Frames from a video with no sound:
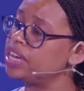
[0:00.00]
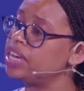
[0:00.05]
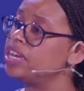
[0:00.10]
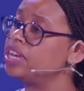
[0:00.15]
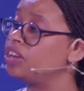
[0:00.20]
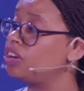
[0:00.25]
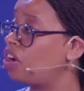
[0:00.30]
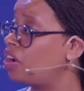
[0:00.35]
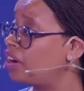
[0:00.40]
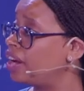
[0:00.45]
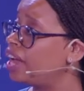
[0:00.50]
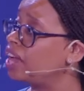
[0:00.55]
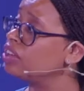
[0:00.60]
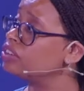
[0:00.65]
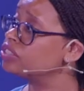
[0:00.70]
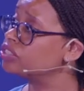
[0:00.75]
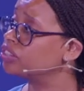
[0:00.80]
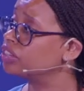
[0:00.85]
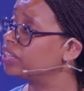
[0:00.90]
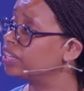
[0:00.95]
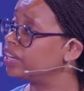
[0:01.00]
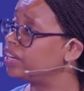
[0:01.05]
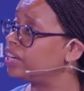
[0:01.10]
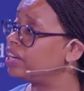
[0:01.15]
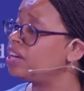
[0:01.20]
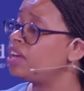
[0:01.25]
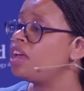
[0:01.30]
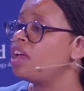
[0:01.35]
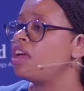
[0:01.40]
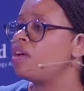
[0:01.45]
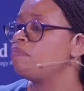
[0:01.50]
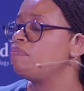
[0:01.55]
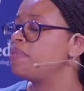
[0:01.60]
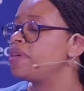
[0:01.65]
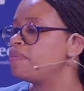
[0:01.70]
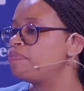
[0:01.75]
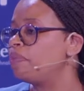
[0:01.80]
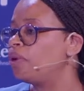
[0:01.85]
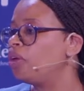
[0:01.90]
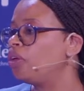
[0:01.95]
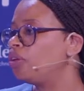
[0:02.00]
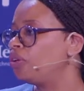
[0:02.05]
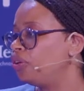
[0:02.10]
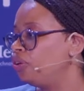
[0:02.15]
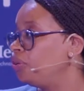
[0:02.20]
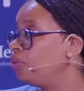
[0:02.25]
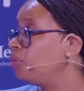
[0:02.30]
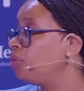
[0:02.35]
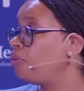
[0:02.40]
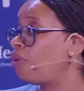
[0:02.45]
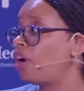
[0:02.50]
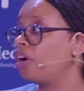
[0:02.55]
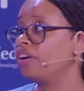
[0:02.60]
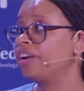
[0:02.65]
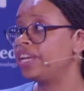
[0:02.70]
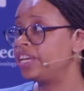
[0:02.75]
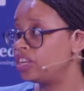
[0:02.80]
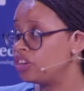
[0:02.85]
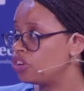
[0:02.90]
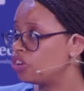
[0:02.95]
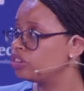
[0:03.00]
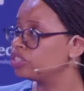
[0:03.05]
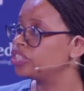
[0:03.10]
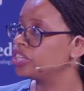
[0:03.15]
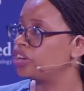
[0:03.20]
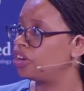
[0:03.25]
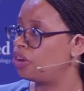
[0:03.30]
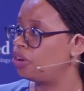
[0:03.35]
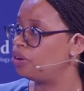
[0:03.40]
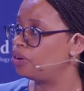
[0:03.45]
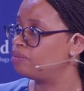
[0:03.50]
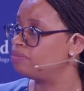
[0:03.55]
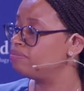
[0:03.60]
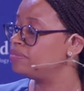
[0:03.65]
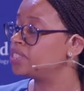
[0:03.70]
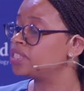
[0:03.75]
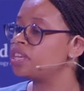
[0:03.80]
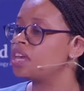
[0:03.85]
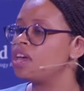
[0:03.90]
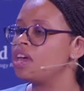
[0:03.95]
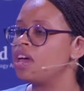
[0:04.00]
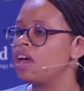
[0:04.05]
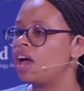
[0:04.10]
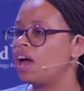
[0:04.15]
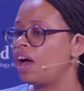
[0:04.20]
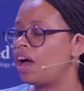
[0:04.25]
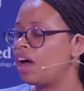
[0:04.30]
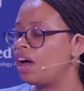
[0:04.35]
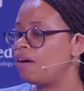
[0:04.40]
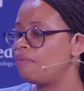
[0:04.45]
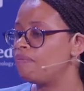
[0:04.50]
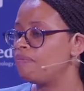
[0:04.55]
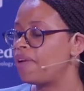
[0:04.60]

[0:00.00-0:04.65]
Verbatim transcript: in our elderly, mm-hmm. people who are in nursing homes, um,